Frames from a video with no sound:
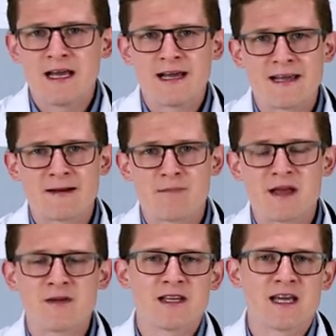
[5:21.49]
and
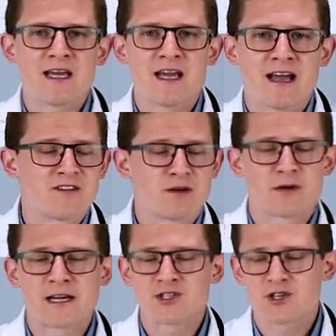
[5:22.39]
maybe they have an
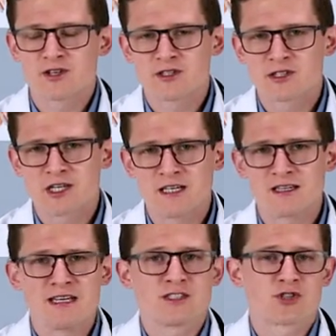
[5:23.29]
abrasion on their
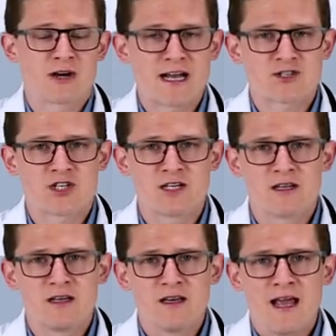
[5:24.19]
skin, they scratched it,